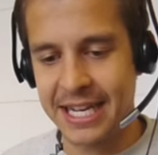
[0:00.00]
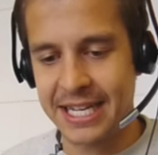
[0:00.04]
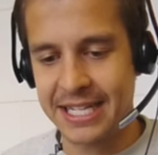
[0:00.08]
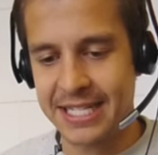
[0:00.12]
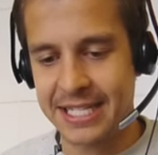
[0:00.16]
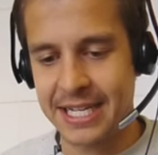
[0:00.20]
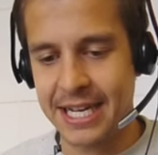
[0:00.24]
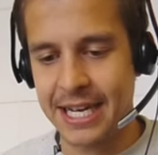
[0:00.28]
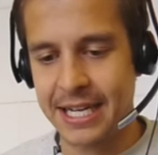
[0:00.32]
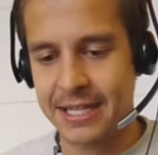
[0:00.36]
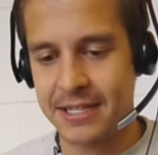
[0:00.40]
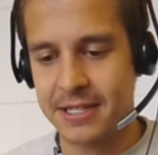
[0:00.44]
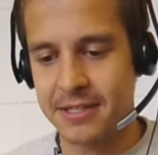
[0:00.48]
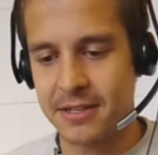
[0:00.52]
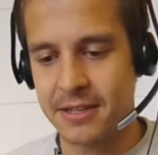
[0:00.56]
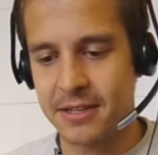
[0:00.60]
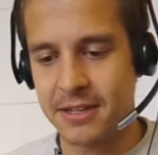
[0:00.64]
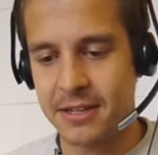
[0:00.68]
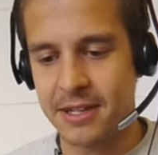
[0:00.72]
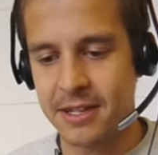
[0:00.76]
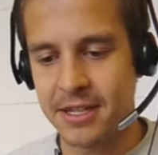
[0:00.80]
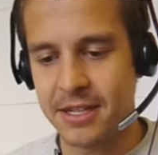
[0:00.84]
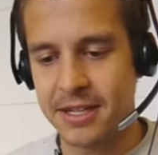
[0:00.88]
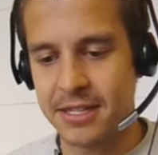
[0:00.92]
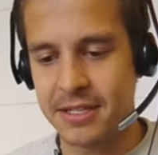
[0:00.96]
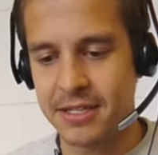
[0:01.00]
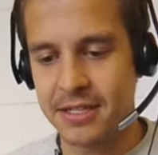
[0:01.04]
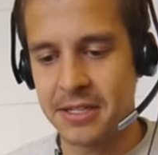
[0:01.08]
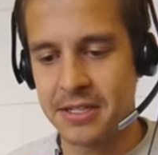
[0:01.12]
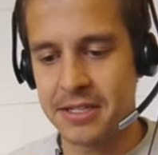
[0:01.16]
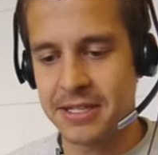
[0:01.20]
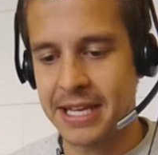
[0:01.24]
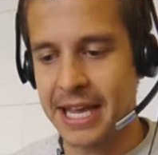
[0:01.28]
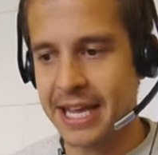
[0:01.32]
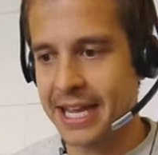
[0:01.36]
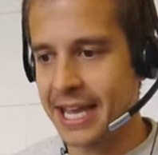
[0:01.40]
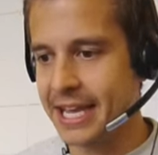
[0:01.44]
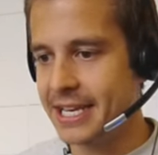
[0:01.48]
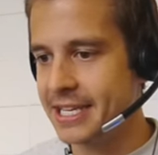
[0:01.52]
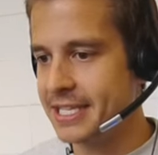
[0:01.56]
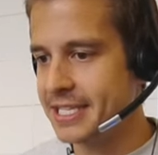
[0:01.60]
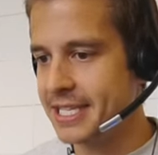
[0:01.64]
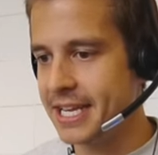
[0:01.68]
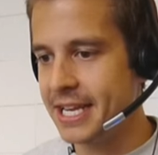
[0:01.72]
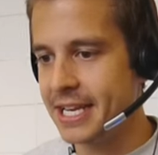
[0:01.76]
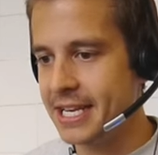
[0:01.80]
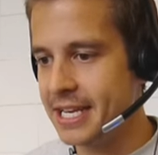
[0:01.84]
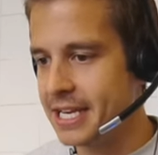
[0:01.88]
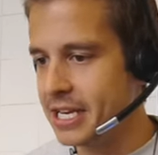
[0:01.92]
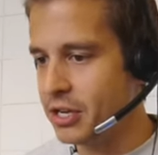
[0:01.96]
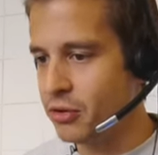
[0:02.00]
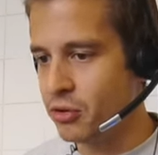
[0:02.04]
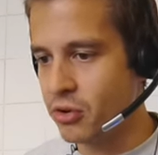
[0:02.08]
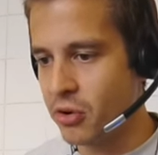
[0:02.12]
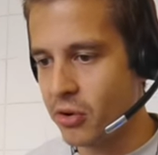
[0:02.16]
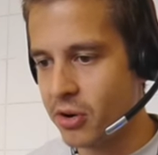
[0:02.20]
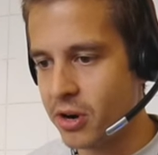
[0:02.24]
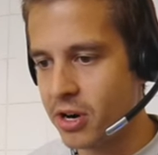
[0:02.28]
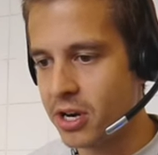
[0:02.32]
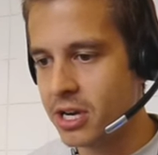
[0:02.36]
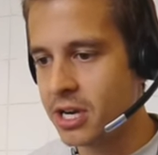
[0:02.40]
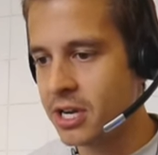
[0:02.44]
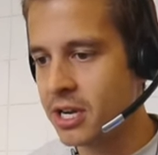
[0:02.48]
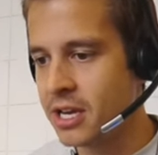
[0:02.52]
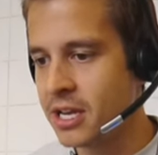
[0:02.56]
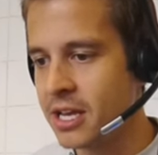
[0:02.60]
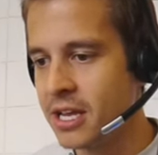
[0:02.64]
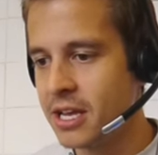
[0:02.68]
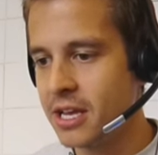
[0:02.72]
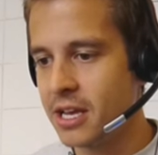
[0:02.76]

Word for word: is that, take any city, New York,